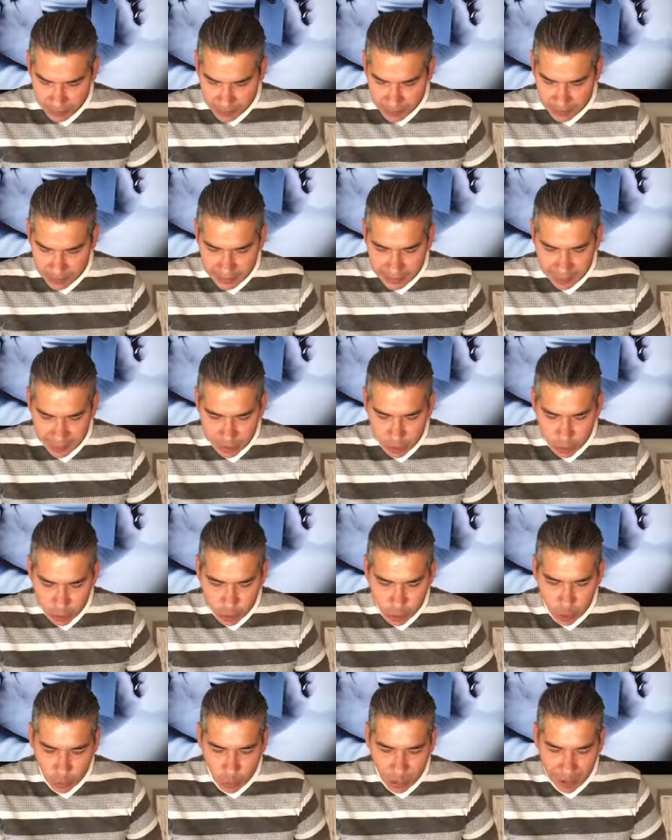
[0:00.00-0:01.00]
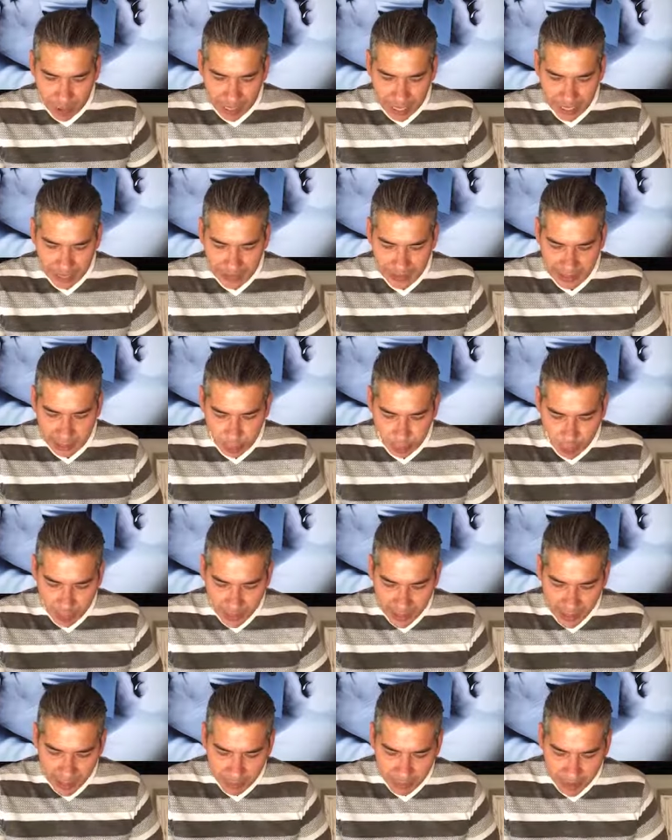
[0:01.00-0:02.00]
He says, Don't you realize that you
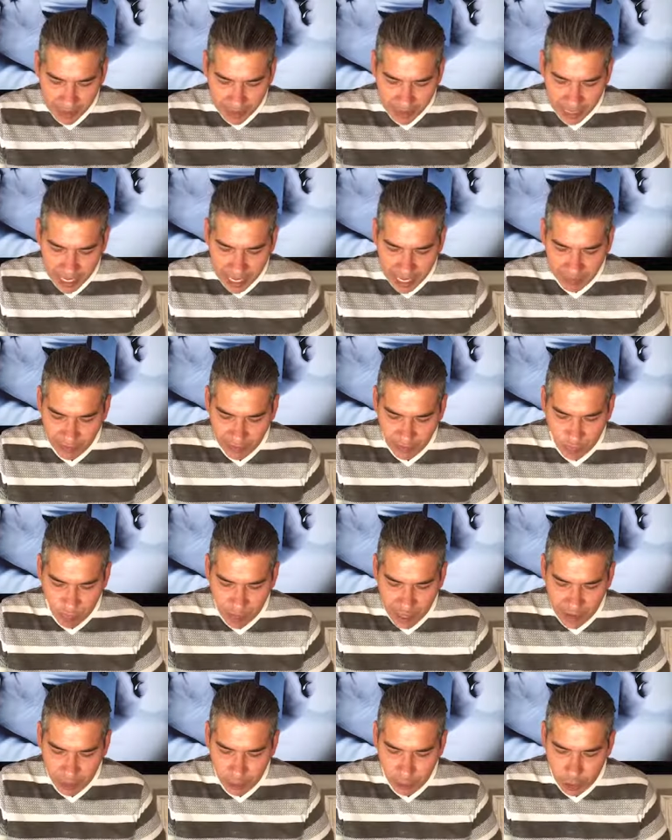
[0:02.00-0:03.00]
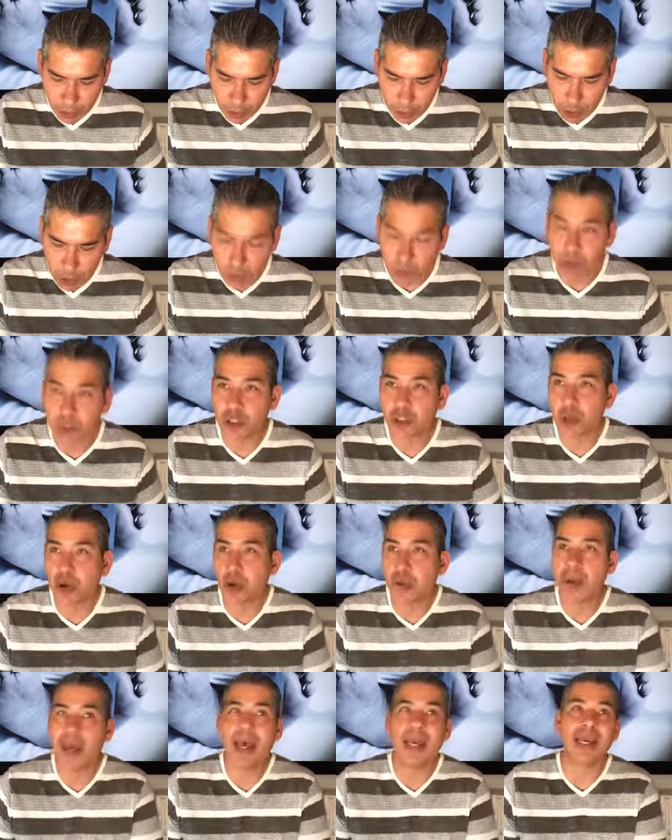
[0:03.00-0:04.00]
become the slave of whatever you choose to
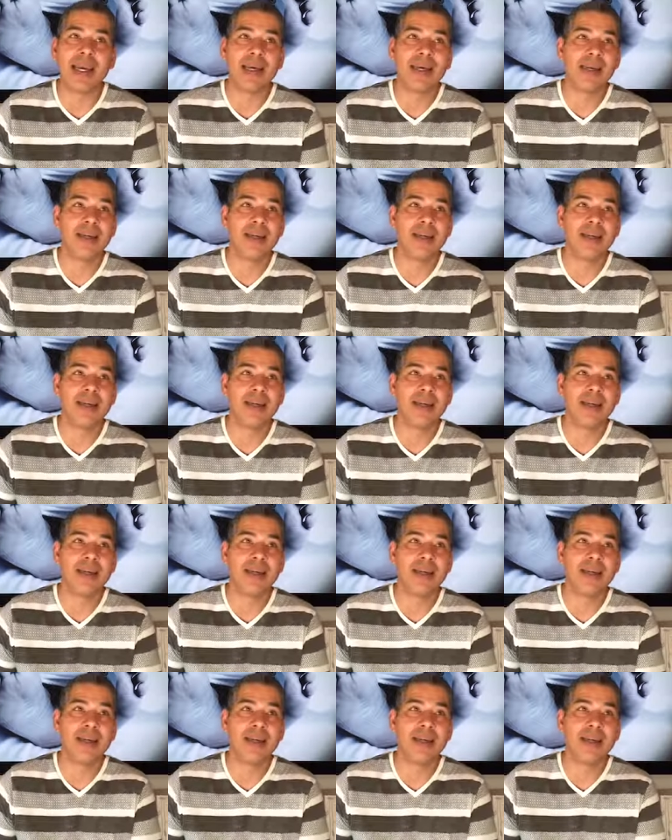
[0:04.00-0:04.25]
obey?